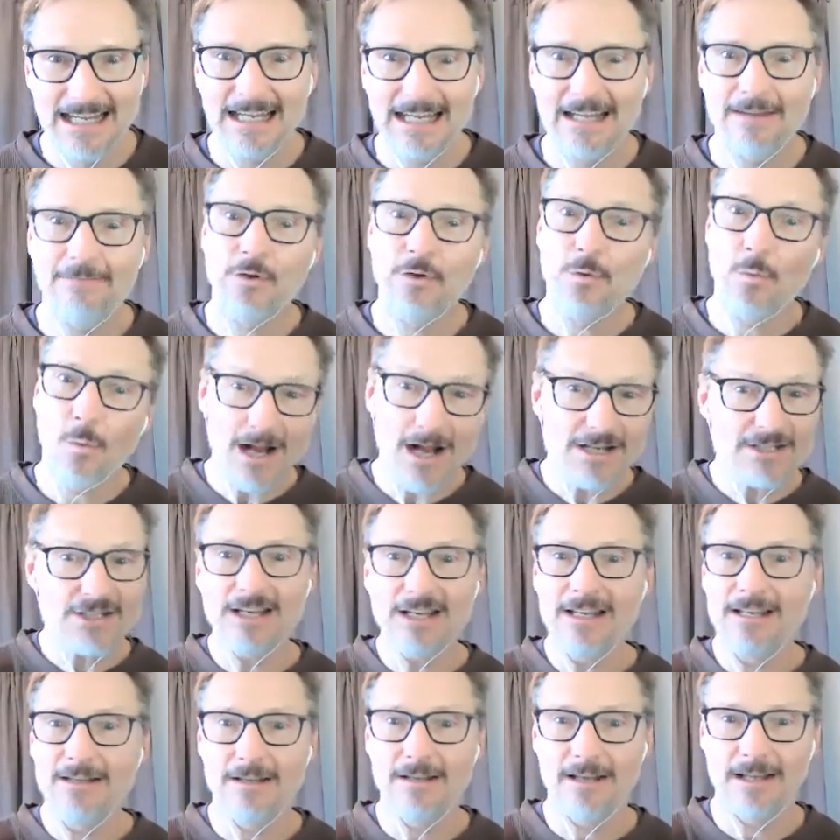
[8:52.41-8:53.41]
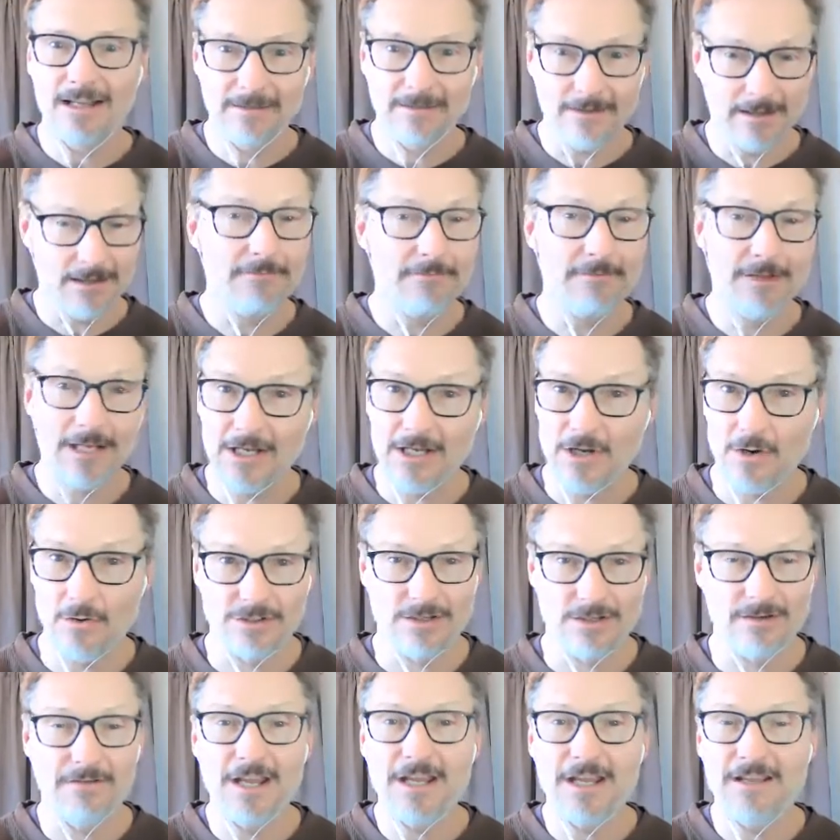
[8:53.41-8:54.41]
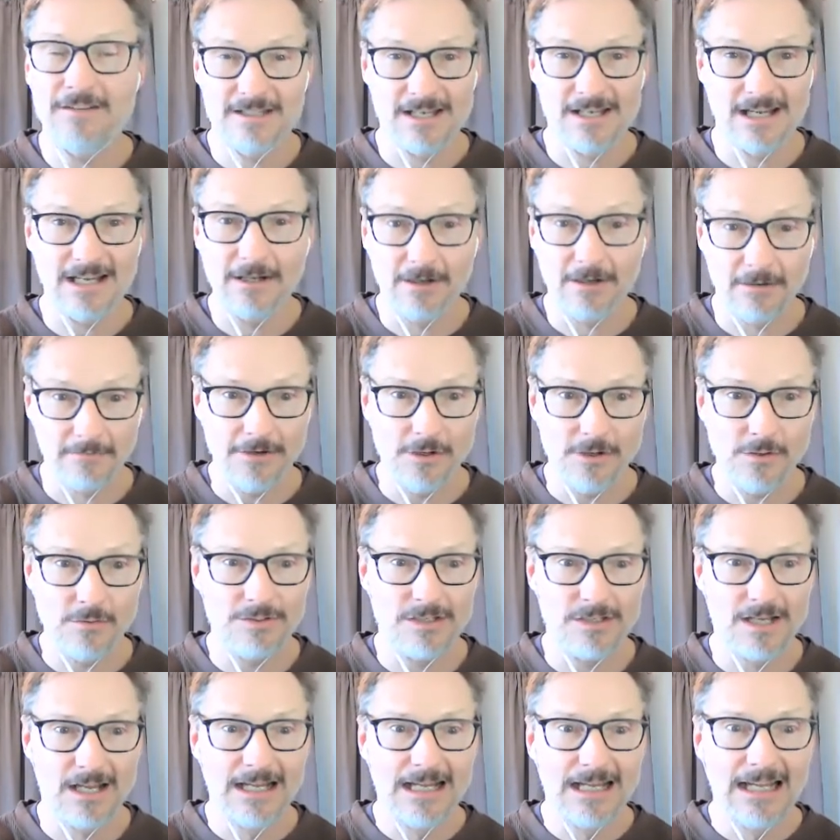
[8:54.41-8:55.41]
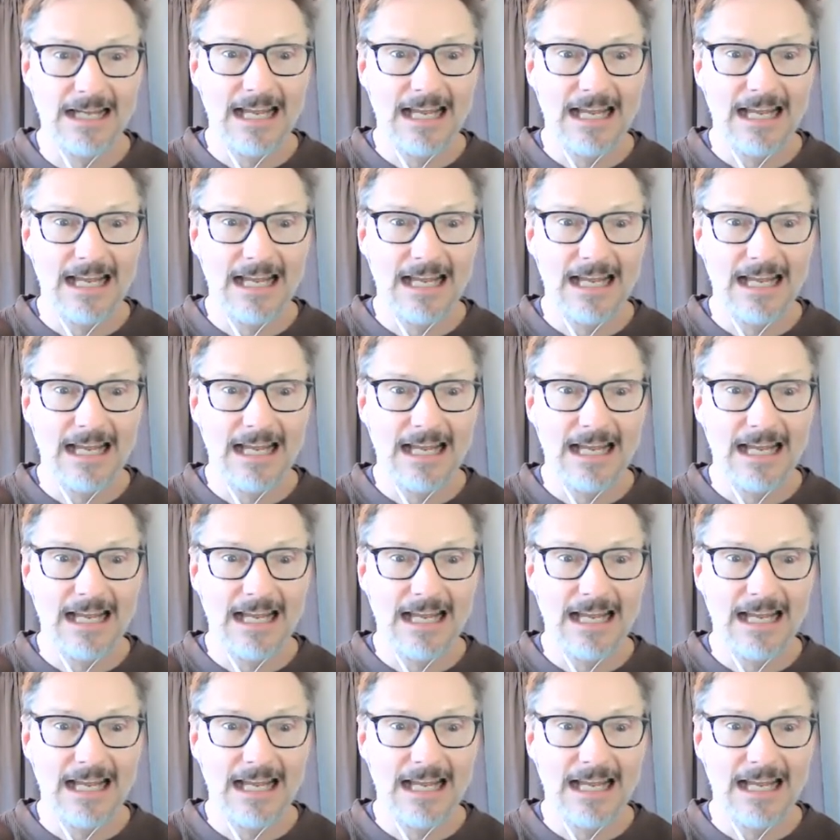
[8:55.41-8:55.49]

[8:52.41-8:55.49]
If you watch any videos of his interviews,